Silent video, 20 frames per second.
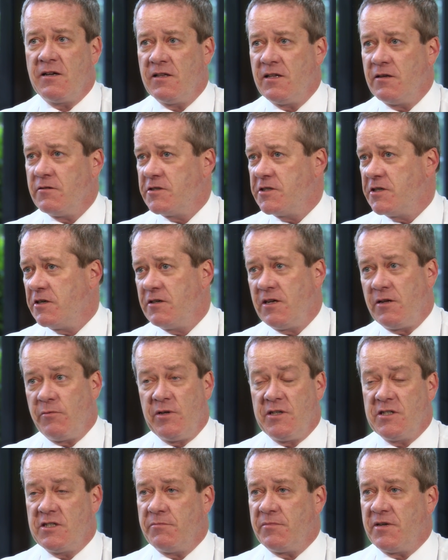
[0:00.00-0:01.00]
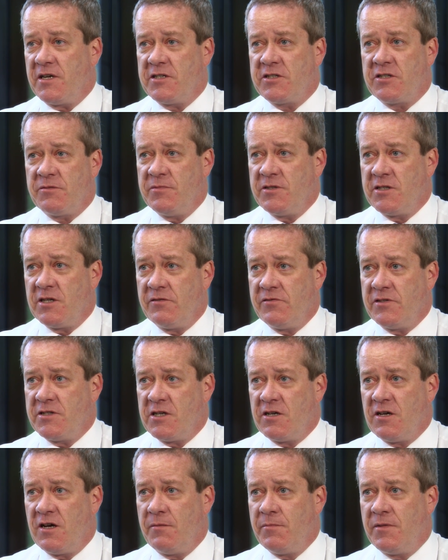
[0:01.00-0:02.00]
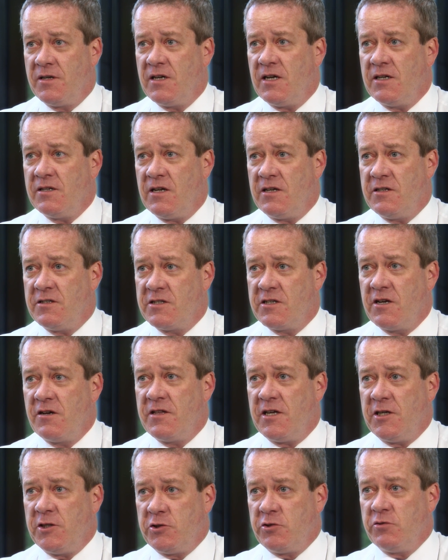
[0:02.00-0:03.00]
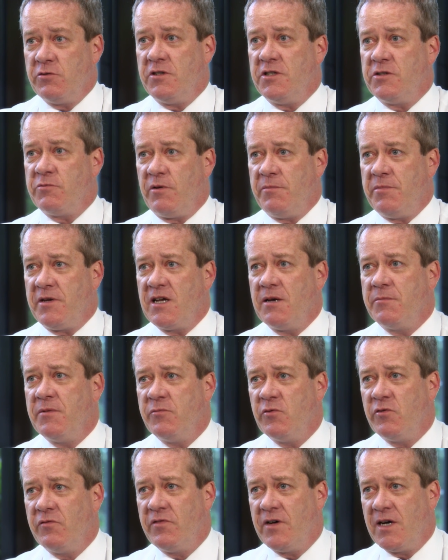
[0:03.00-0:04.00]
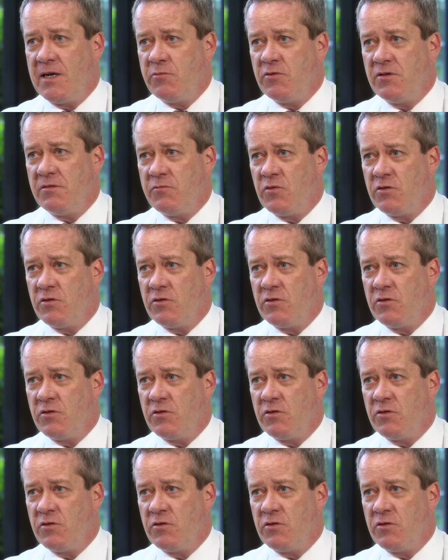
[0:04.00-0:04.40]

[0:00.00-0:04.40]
and they'll certainly win some customers over time, and so they should as we become a more vibrant,